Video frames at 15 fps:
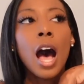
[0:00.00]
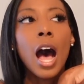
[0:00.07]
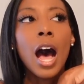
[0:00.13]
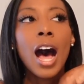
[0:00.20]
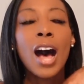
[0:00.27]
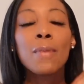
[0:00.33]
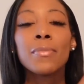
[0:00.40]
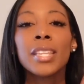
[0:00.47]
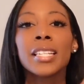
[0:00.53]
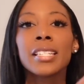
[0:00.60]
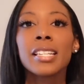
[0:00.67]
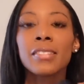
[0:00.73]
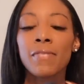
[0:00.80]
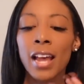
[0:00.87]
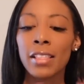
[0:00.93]
Um, this
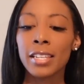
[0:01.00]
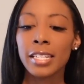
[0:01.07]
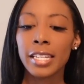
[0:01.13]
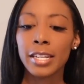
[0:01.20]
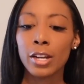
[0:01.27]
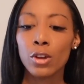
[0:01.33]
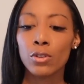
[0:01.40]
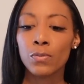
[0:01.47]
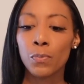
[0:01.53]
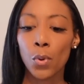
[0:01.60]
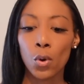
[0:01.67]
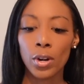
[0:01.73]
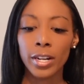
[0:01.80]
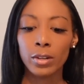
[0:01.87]
is Valentino's Born